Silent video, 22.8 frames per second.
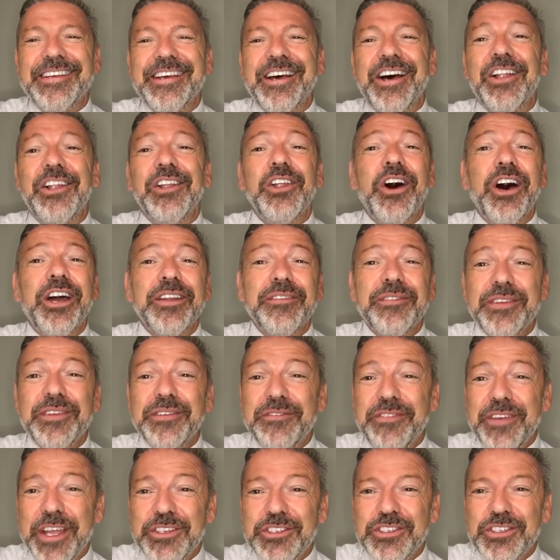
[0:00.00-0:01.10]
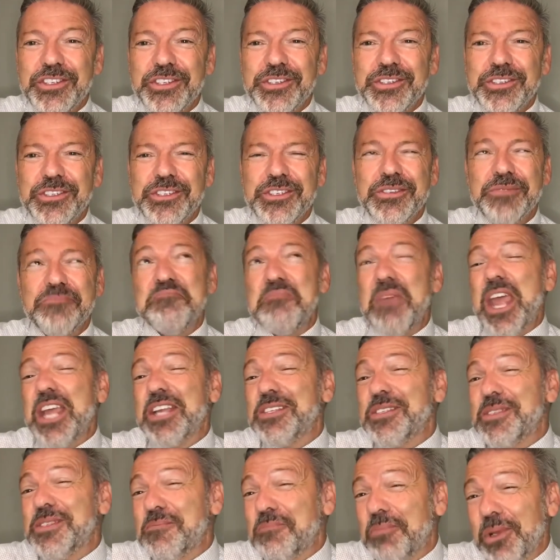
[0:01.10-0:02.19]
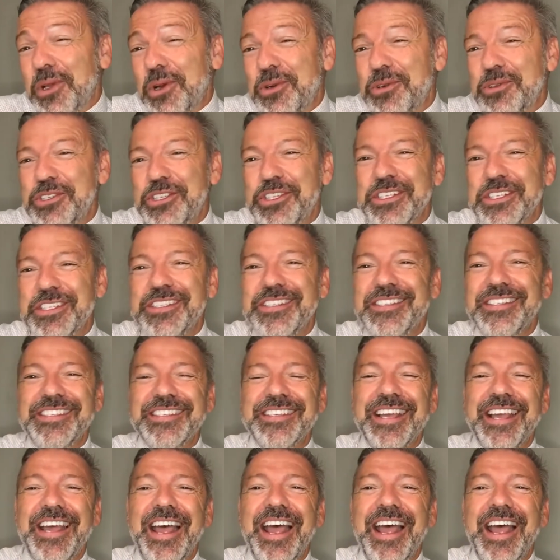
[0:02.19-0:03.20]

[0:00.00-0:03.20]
a lot of adventures, explosions.